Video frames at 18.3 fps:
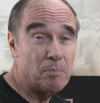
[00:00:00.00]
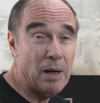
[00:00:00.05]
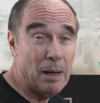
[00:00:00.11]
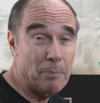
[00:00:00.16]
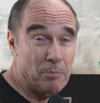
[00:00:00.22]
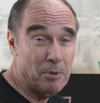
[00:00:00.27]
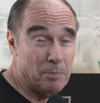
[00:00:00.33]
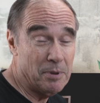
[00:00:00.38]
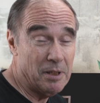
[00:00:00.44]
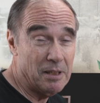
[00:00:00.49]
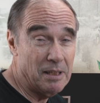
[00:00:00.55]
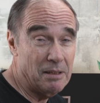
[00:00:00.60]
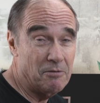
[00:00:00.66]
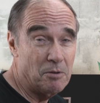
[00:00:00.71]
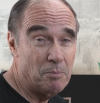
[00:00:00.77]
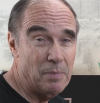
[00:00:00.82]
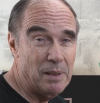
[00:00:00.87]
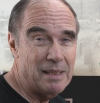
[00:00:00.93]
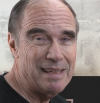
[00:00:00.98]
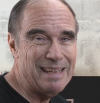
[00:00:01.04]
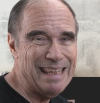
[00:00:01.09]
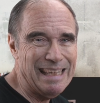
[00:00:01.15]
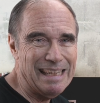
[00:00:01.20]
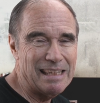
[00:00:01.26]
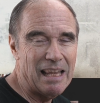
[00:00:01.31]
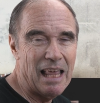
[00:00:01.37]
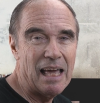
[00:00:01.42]
pop-up can even be an
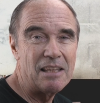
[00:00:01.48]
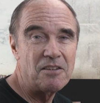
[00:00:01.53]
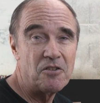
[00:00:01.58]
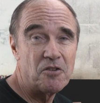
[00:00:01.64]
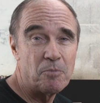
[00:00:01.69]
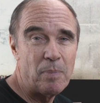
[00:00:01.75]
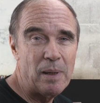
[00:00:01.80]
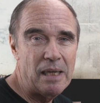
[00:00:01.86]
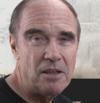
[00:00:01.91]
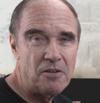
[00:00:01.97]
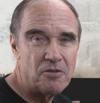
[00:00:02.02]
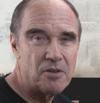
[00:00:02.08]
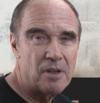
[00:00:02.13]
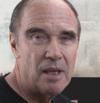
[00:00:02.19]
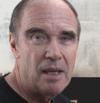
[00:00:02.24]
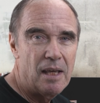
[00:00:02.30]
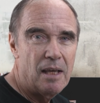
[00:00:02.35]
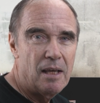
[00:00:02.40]
inline space